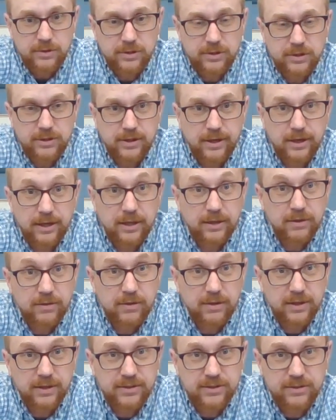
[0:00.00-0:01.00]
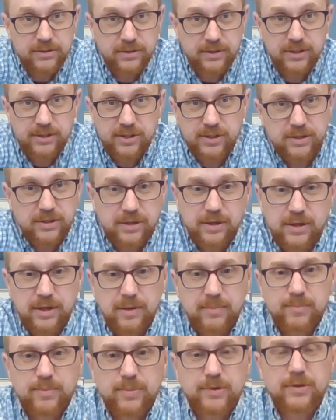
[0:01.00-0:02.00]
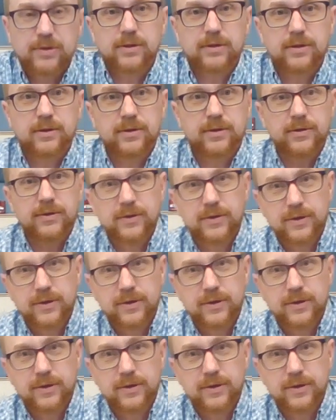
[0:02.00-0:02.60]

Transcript: Just cut into the insulation and pull,